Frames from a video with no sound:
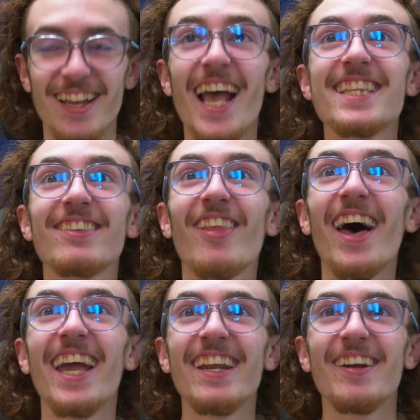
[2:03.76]
It's
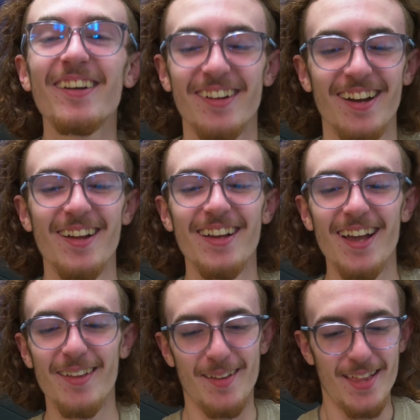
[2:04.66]
lighter.
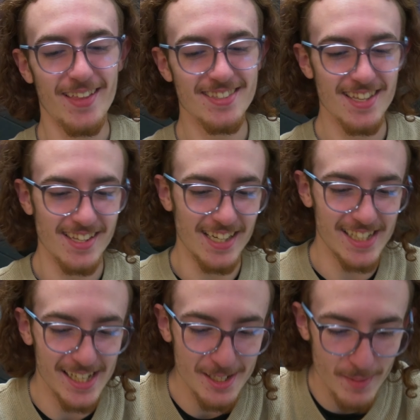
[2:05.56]
I think it's that
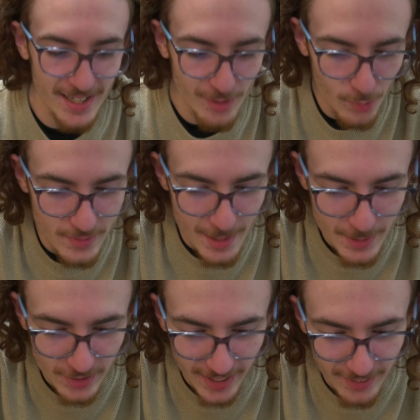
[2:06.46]
titanium. I didn't know it was that
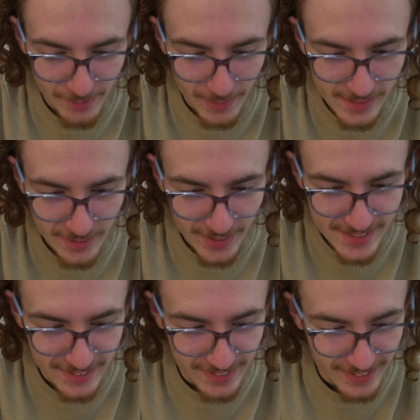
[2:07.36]
much lighter, but that's
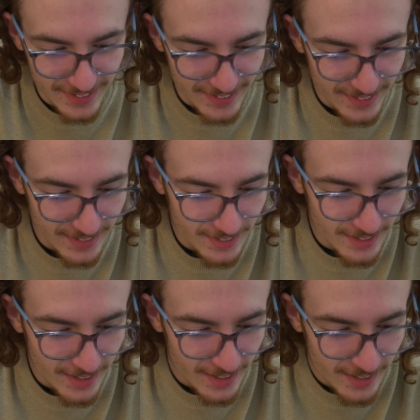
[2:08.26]
crazy.
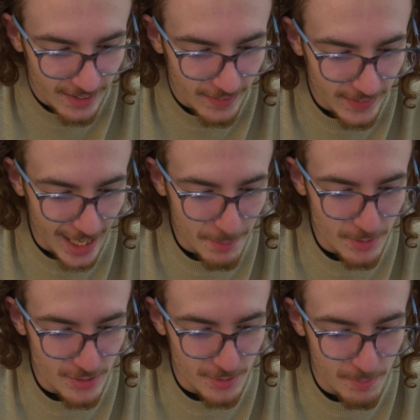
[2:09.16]
And the
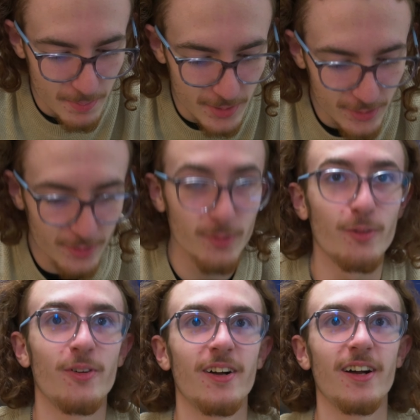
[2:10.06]
cameras are just beautiful.